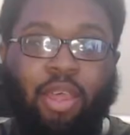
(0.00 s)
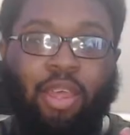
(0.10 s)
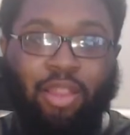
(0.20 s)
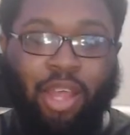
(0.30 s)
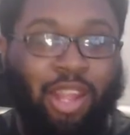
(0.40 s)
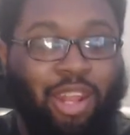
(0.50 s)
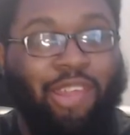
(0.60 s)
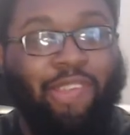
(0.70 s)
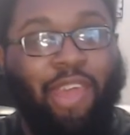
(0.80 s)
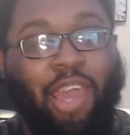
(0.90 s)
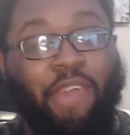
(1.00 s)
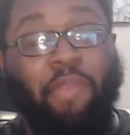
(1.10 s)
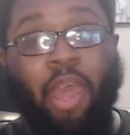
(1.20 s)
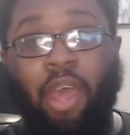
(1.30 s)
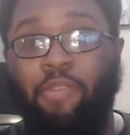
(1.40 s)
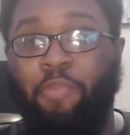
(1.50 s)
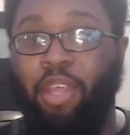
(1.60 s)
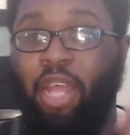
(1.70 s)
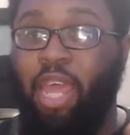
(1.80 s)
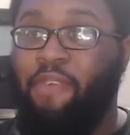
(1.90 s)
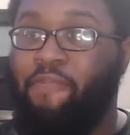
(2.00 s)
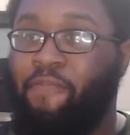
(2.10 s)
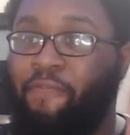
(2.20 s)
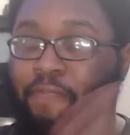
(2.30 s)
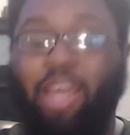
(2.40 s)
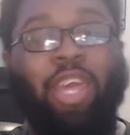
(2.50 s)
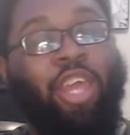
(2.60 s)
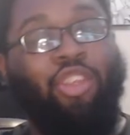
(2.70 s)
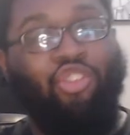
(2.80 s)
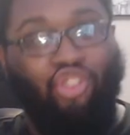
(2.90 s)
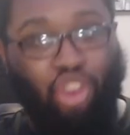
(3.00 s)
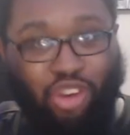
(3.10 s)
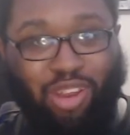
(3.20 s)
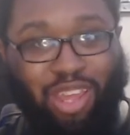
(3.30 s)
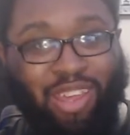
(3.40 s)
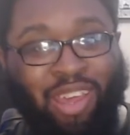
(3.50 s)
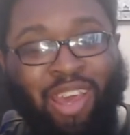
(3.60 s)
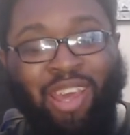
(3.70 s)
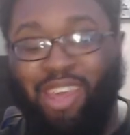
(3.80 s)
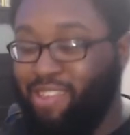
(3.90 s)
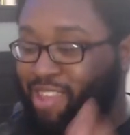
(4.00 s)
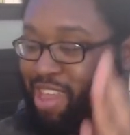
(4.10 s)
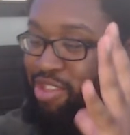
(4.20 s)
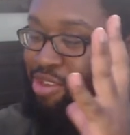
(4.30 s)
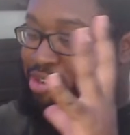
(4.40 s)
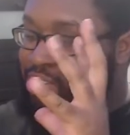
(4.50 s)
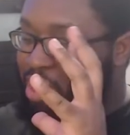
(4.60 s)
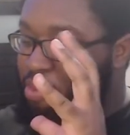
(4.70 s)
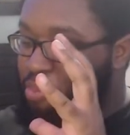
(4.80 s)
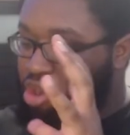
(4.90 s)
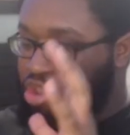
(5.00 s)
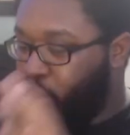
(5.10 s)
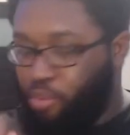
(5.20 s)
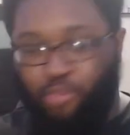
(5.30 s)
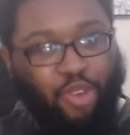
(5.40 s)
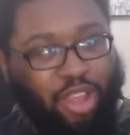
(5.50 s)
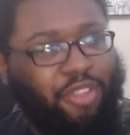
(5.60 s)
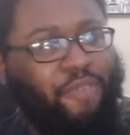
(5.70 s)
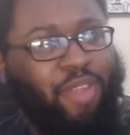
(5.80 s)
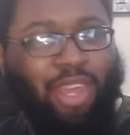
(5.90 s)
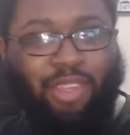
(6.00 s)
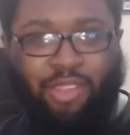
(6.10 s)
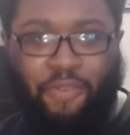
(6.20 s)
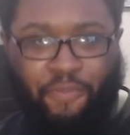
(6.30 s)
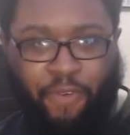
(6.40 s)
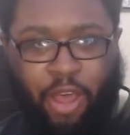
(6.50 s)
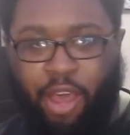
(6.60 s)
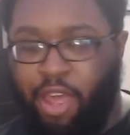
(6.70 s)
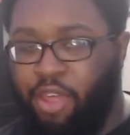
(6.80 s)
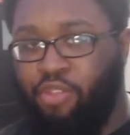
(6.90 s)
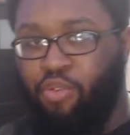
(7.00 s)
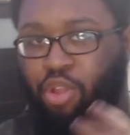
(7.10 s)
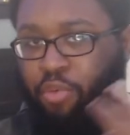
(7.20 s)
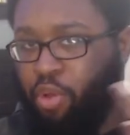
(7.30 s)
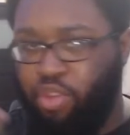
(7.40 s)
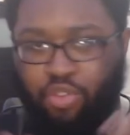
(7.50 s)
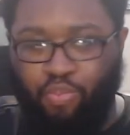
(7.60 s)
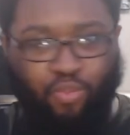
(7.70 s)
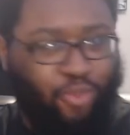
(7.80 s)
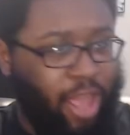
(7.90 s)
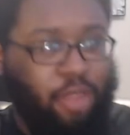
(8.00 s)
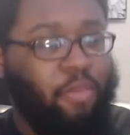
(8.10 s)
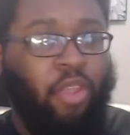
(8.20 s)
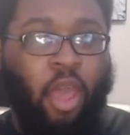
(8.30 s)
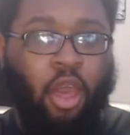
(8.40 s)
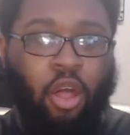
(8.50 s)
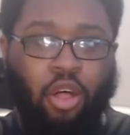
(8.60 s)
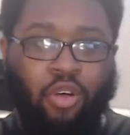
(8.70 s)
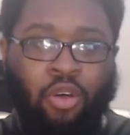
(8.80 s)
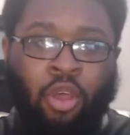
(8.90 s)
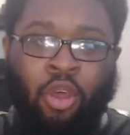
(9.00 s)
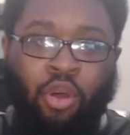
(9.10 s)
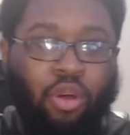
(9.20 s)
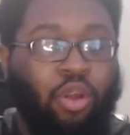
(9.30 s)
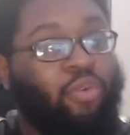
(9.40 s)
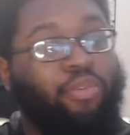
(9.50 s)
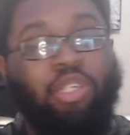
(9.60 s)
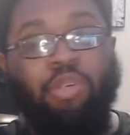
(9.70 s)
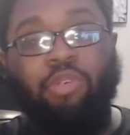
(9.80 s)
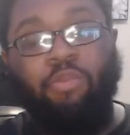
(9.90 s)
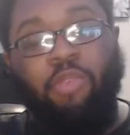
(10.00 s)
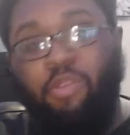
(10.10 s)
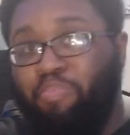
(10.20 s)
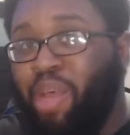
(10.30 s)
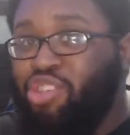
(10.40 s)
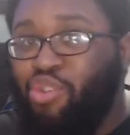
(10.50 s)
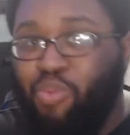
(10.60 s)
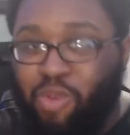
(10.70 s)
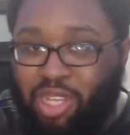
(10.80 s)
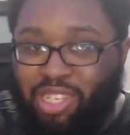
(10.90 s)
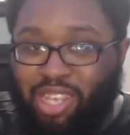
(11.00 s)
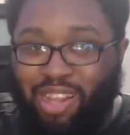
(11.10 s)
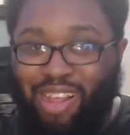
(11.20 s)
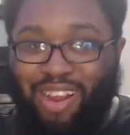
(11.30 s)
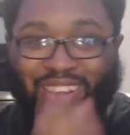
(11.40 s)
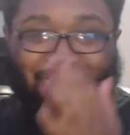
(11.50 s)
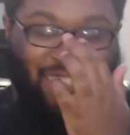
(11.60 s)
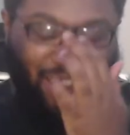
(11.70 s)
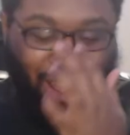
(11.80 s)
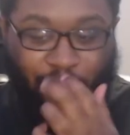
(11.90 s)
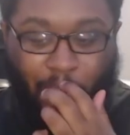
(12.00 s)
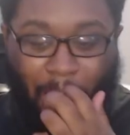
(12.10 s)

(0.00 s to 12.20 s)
And collecting these games has been a fucking journey because either they were, you know, relatively easy to find or they were just random as hell or of course there were some special ones in there and stuff.